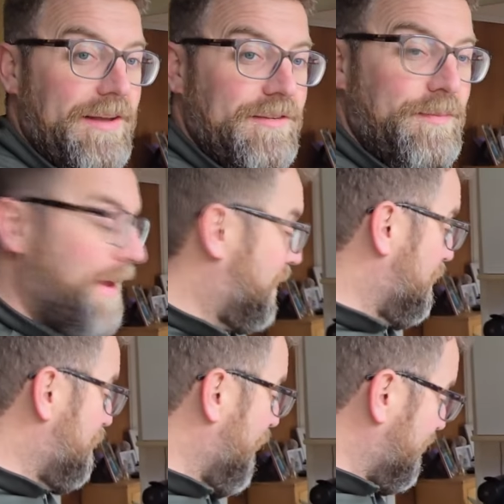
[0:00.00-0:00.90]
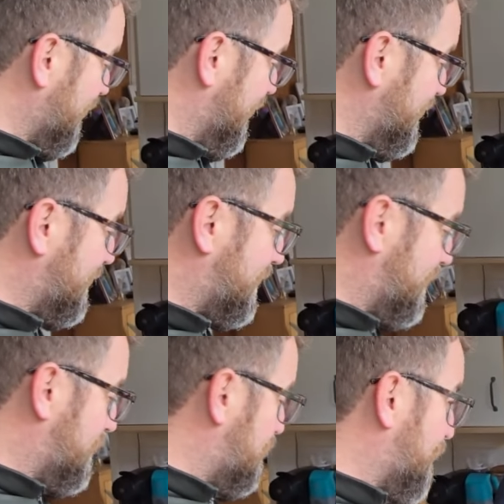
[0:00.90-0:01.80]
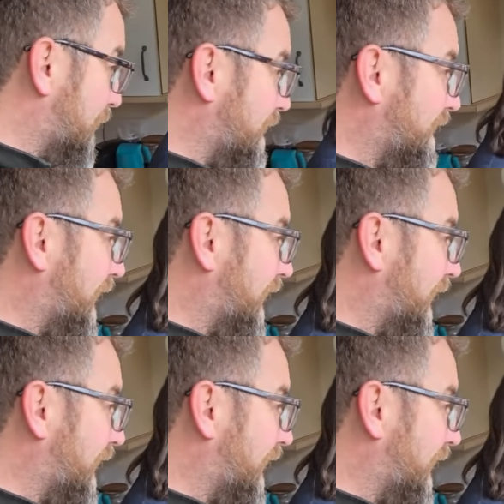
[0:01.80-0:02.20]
Yes, bacon butties. Just yeah. been